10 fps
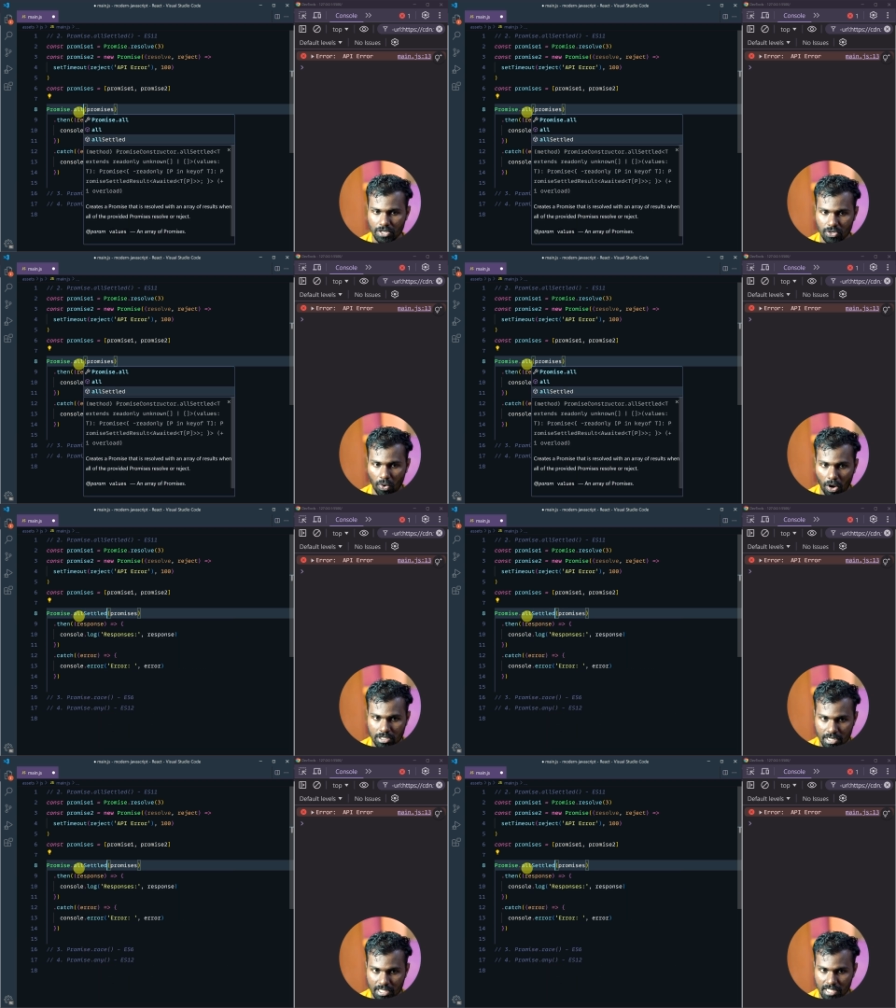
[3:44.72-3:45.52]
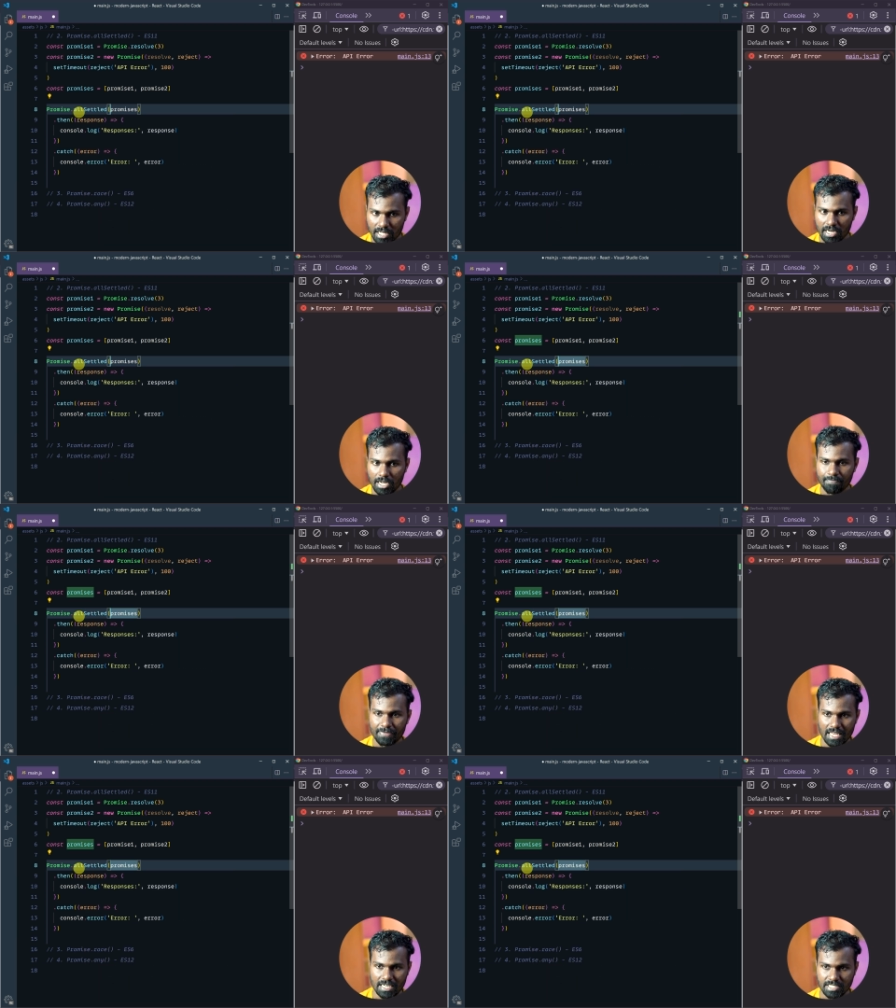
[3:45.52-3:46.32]
So all settle
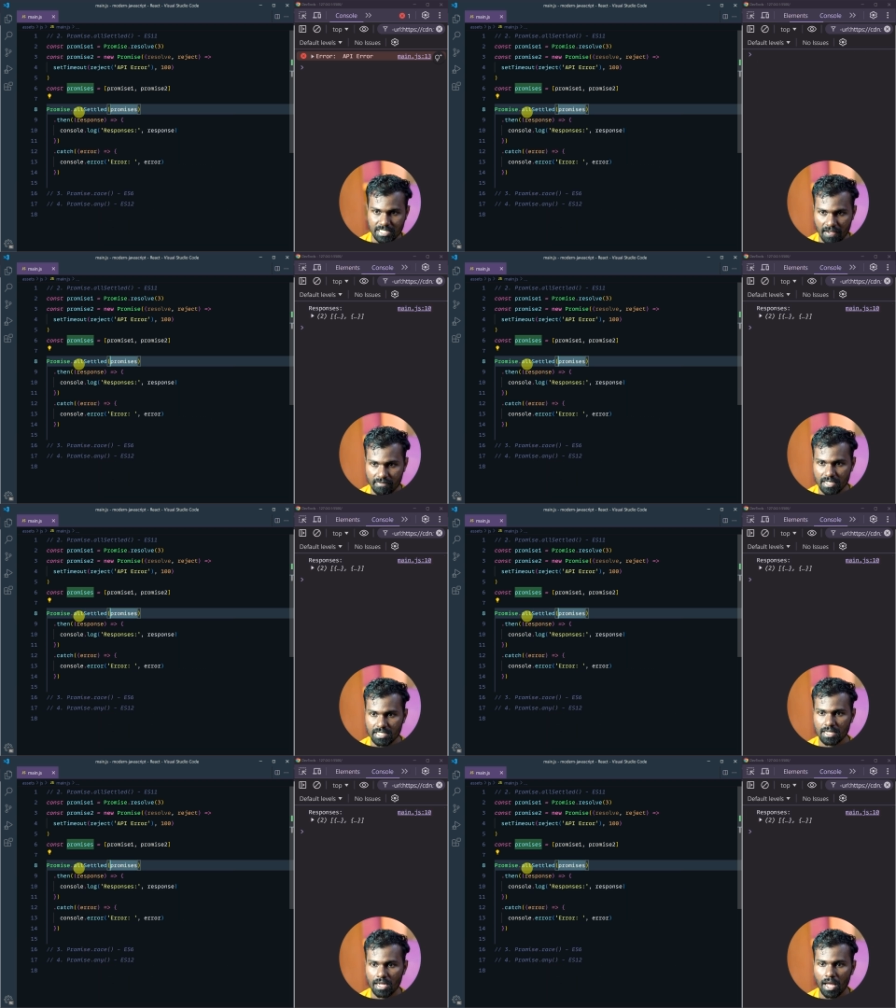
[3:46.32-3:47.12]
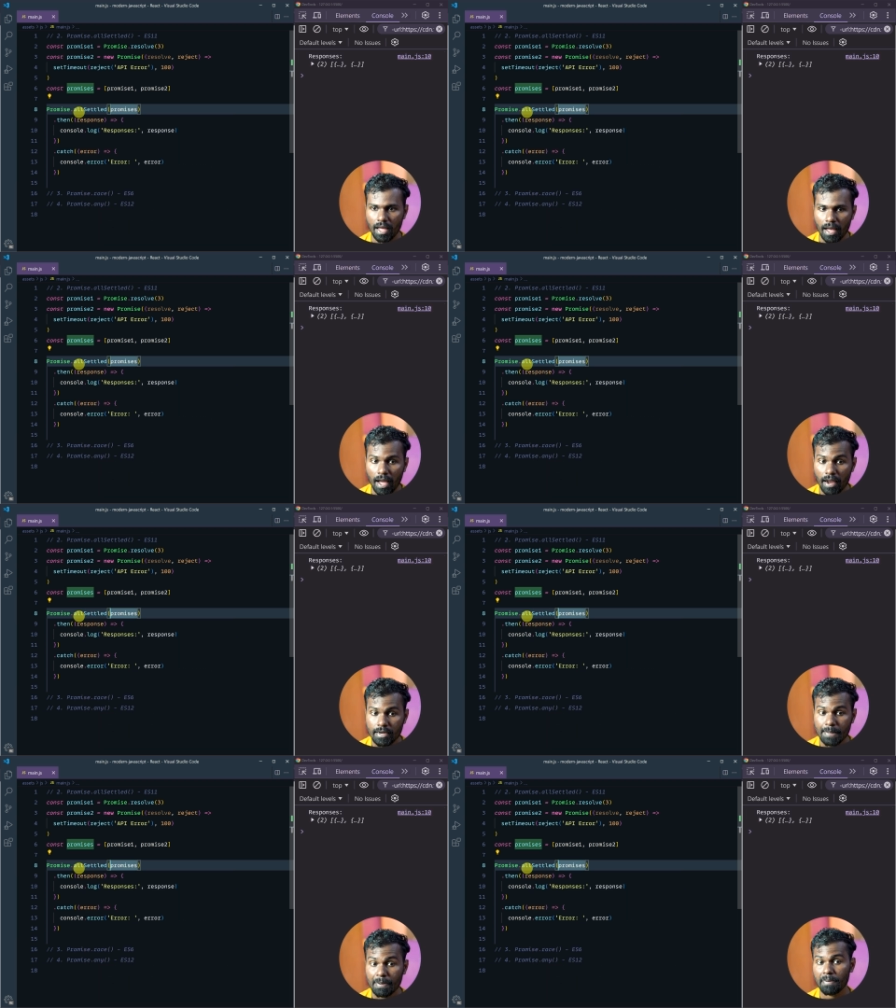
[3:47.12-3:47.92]
thandikalam. Let's save this
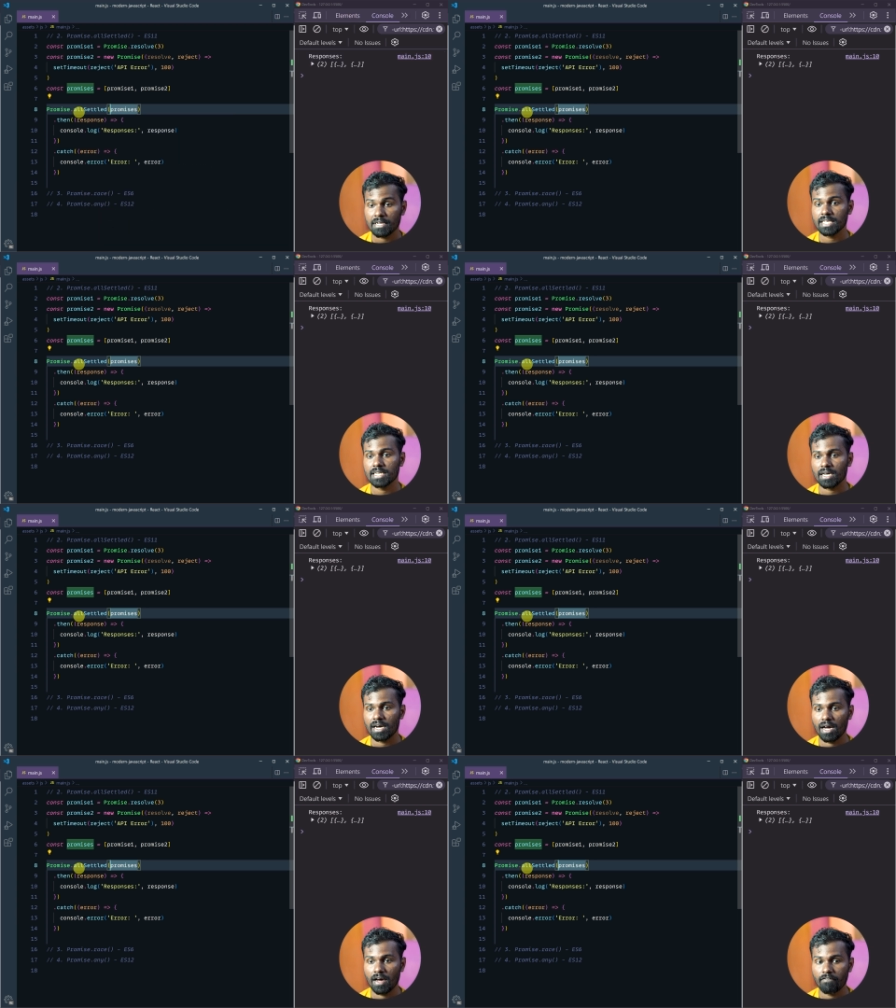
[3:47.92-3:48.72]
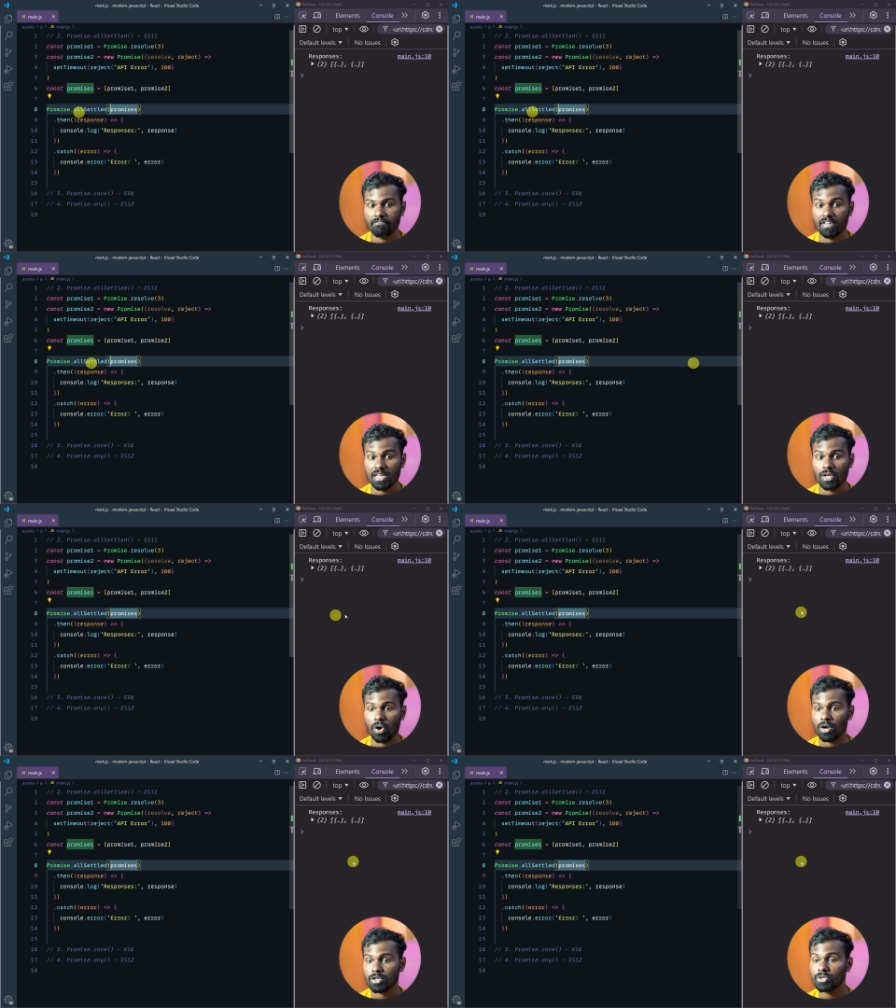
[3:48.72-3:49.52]
and ipo pathina we
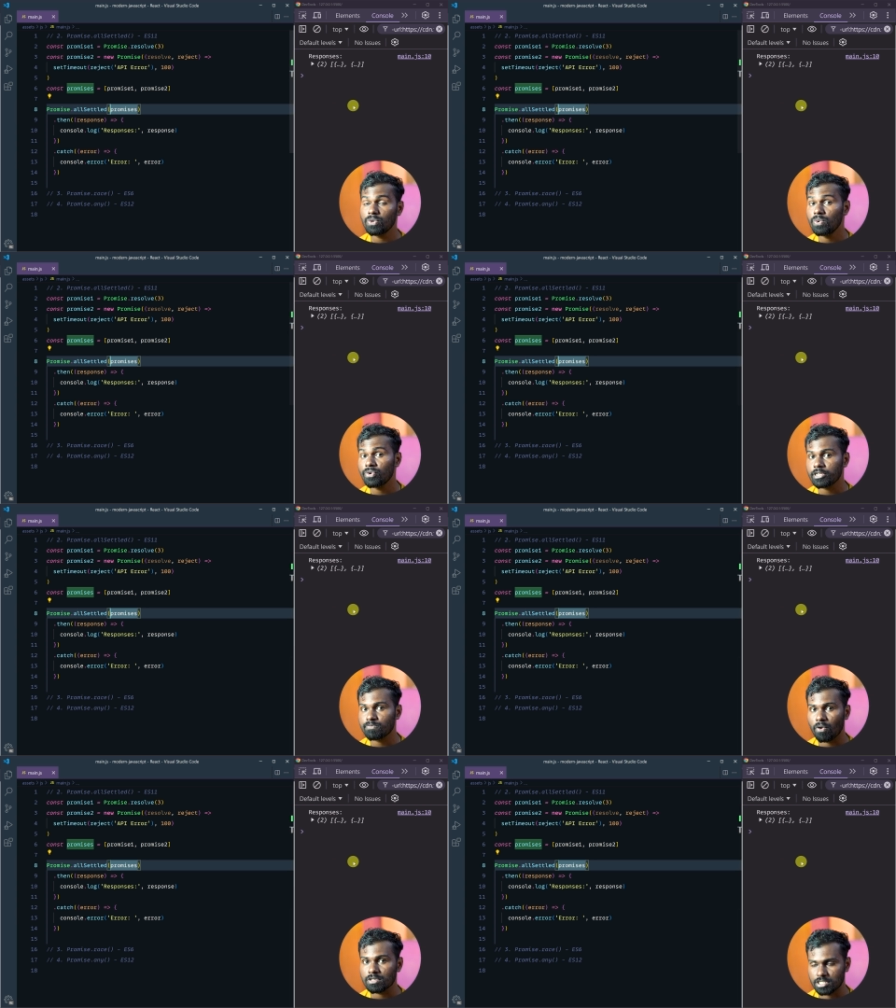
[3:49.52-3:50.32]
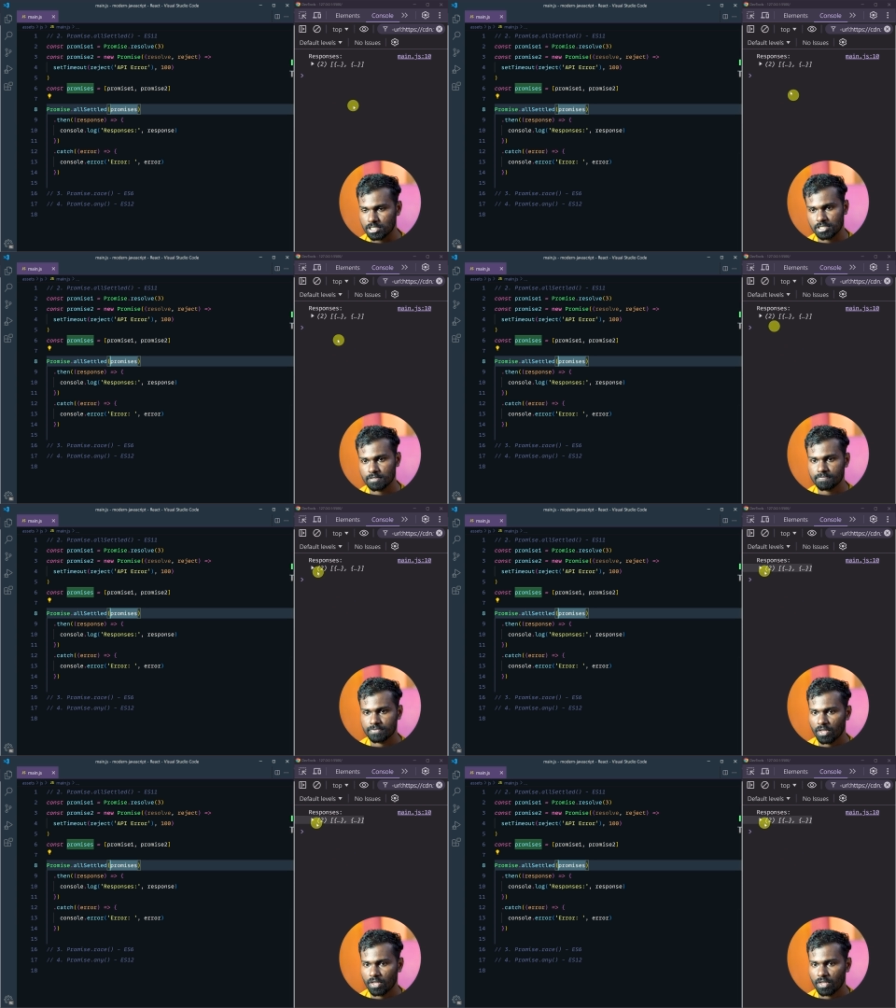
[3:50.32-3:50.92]
got two responses.